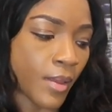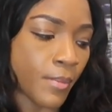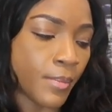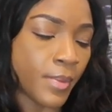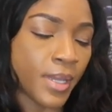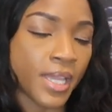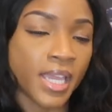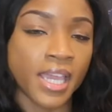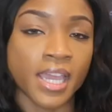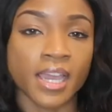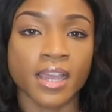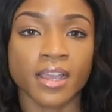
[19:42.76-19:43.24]

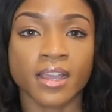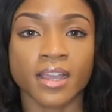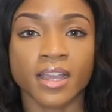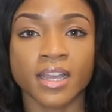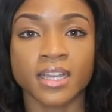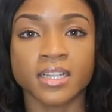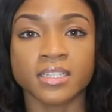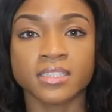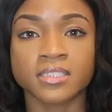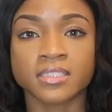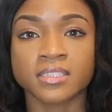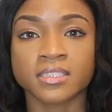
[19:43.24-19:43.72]
But yeah,
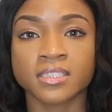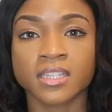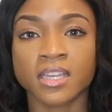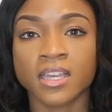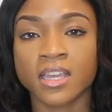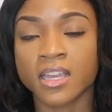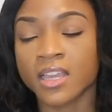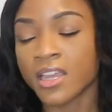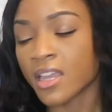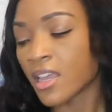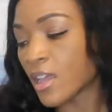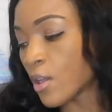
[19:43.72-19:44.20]
guys,
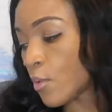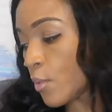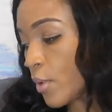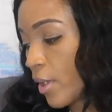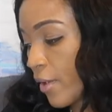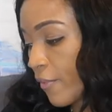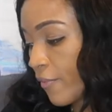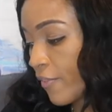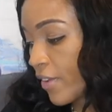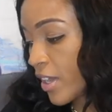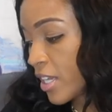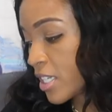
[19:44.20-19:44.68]
we
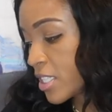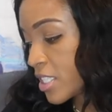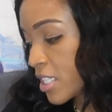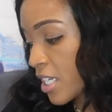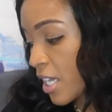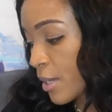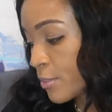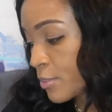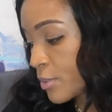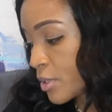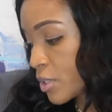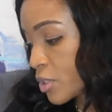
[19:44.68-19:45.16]
are finishing
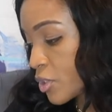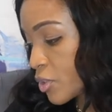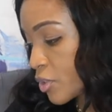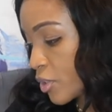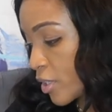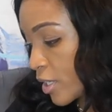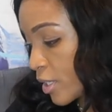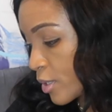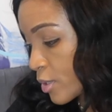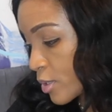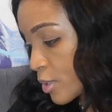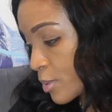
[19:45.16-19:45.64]
up this
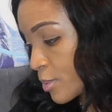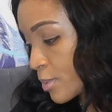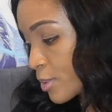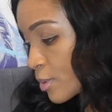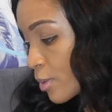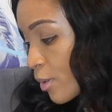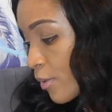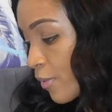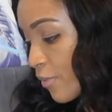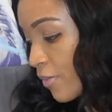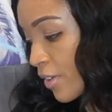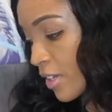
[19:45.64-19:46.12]
drink, which means
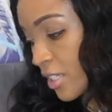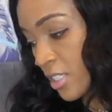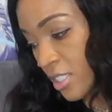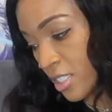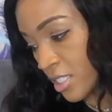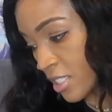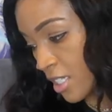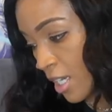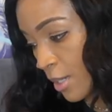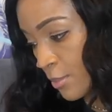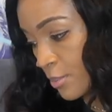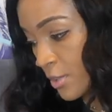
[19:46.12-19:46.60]
we're
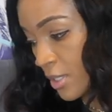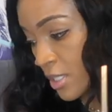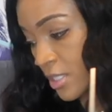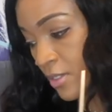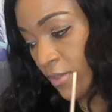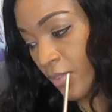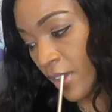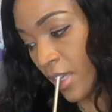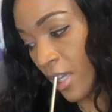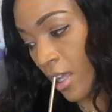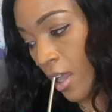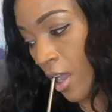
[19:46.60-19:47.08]
finishing up this
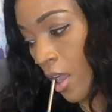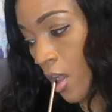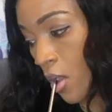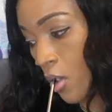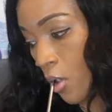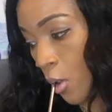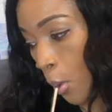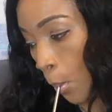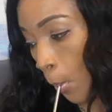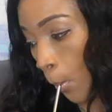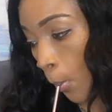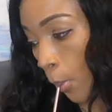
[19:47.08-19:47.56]
video.
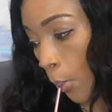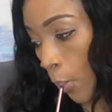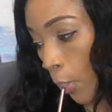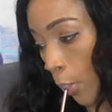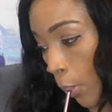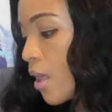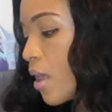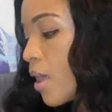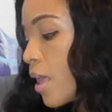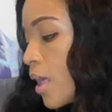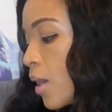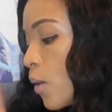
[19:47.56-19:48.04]

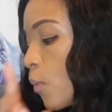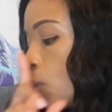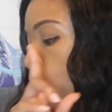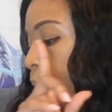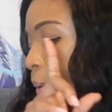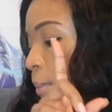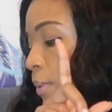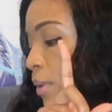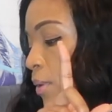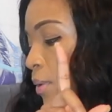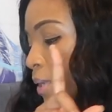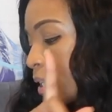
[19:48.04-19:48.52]

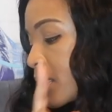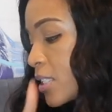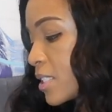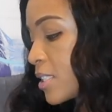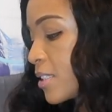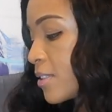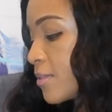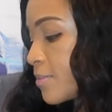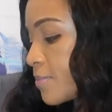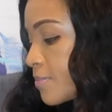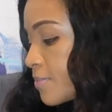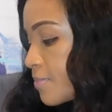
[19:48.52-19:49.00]
One more
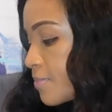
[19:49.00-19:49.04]
question.